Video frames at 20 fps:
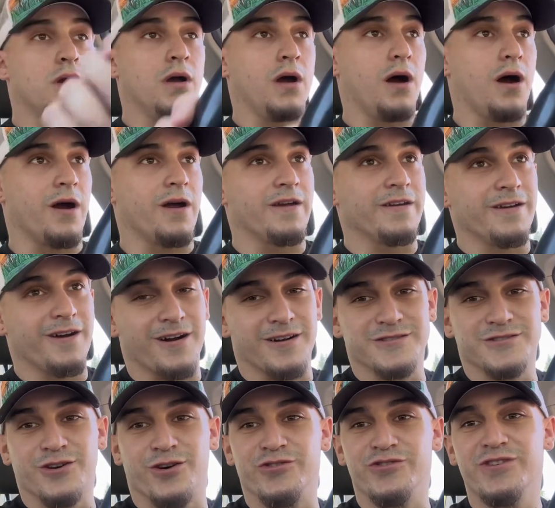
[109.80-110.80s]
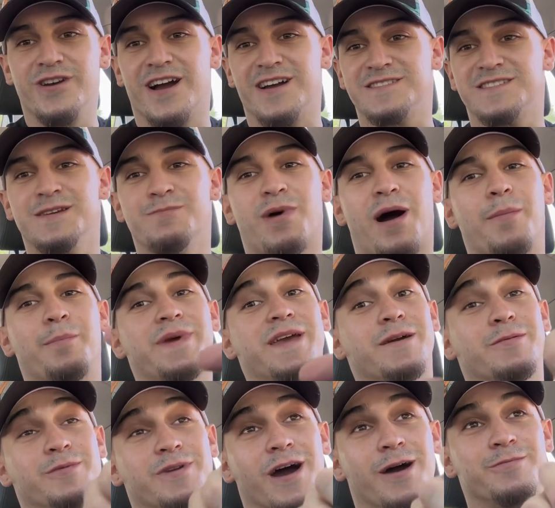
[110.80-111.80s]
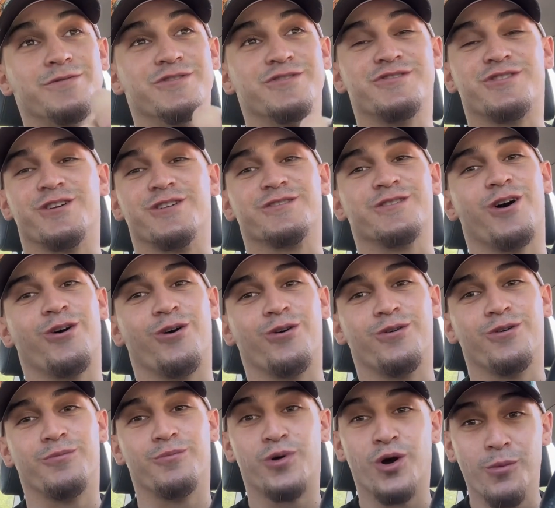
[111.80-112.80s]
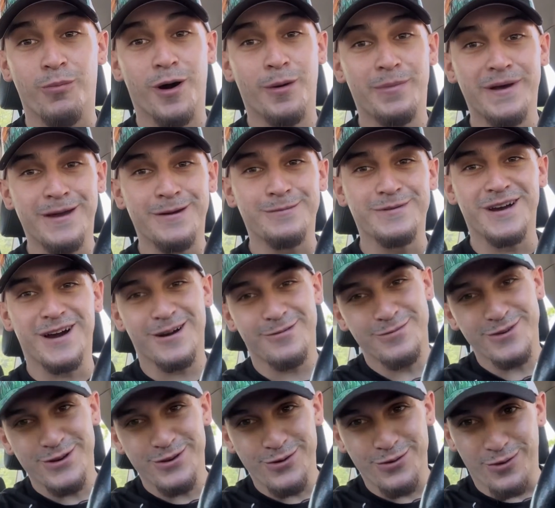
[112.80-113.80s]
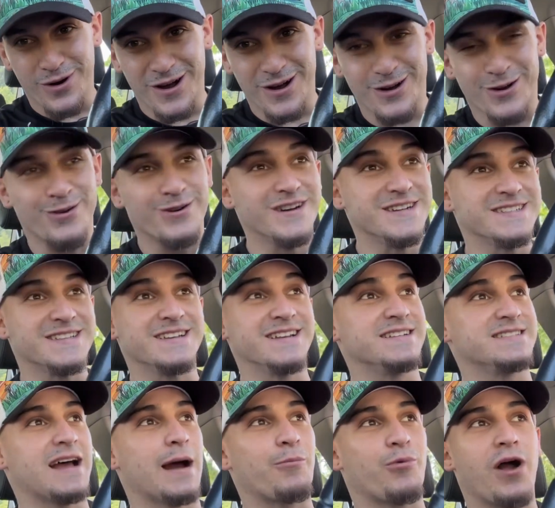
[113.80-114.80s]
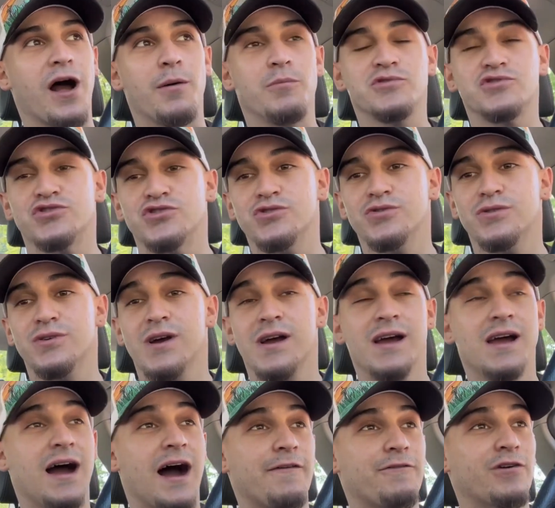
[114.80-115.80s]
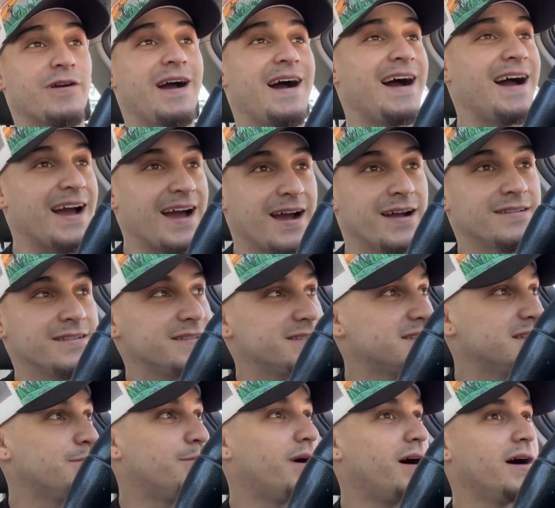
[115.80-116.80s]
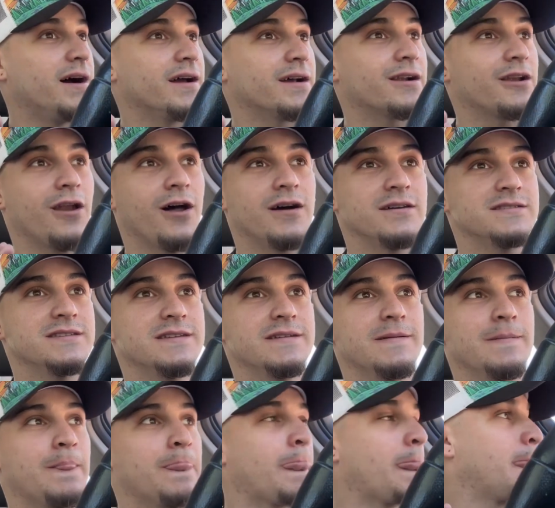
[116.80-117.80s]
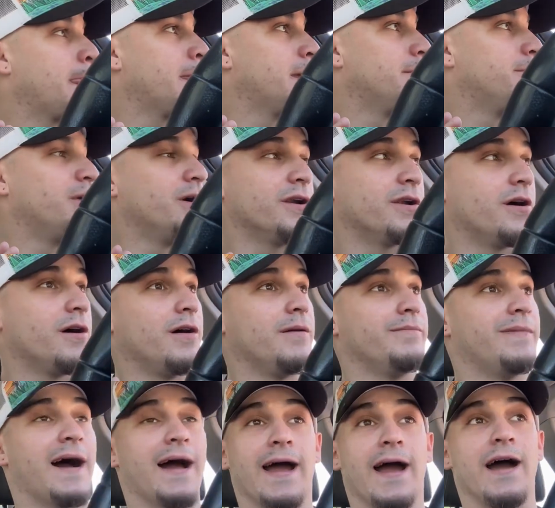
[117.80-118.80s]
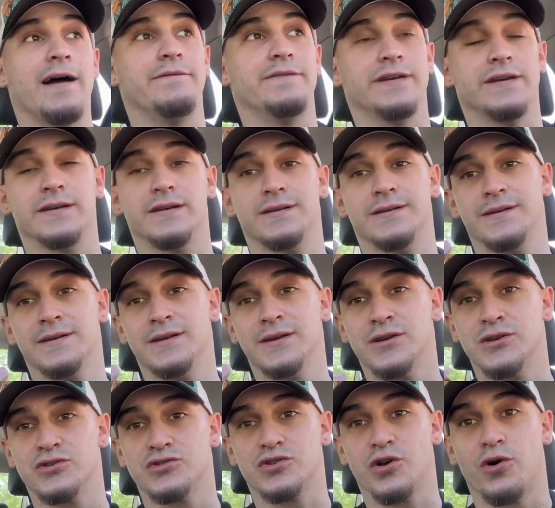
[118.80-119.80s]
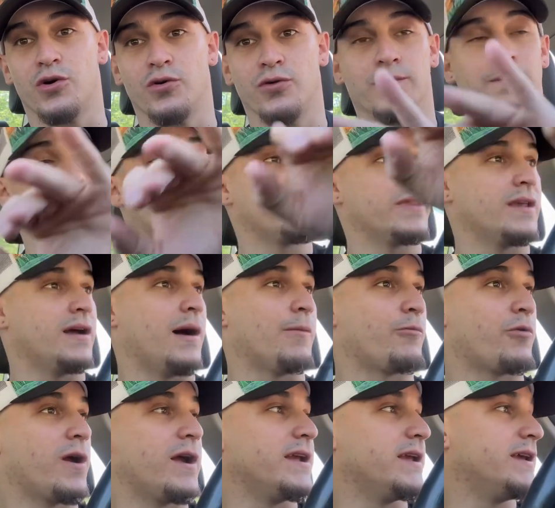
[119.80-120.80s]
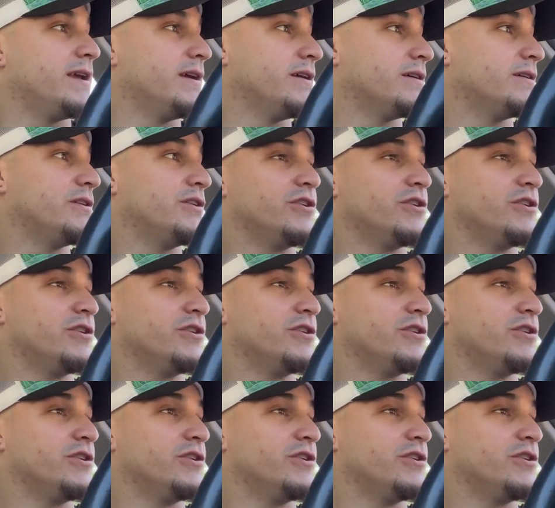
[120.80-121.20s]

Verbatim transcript: Alright y'all, so you guys see my BMW shirt though. Puma BMW, well coincidence. I promise you I forgot I had this in my closet, but um, I have it. So I'm right here.